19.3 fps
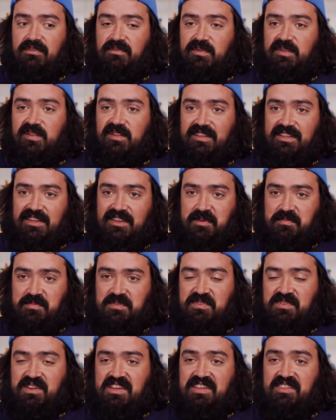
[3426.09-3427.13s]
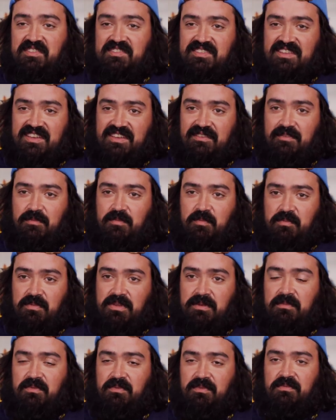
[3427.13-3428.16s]
only clean up strains that
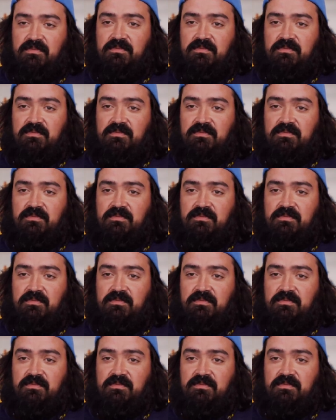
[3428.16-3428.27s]
people